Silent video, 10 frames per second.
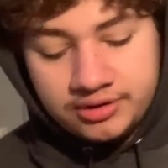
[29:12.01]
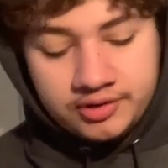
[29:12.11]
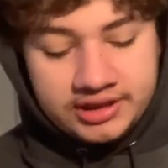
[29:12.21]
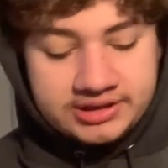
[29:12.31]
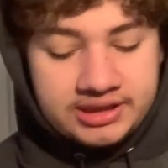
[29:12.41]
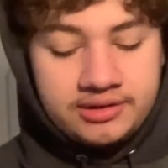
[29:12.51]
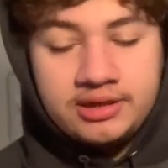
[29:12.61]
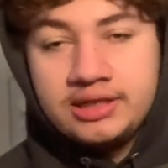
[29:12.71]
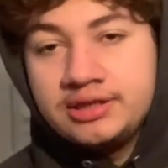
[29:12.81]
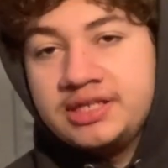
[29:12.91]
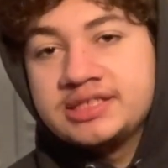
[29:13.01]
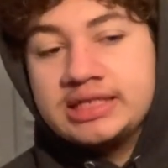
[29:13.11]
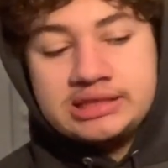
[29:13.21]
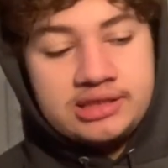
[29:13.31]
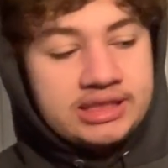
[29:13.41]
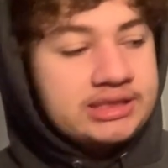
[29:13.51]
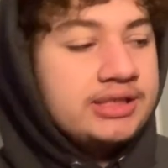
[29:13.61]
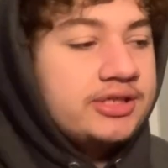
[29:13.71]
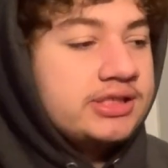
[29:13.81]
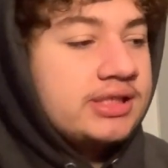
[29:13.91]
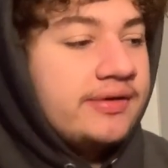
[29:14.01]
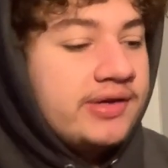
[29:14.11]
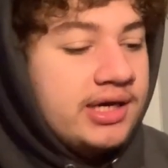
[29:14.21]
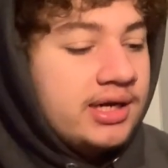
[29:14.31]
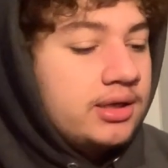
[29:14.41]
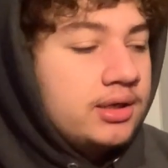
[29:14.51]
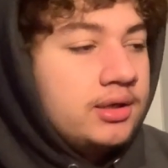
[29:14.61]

Like I said, in these SLX series, I've got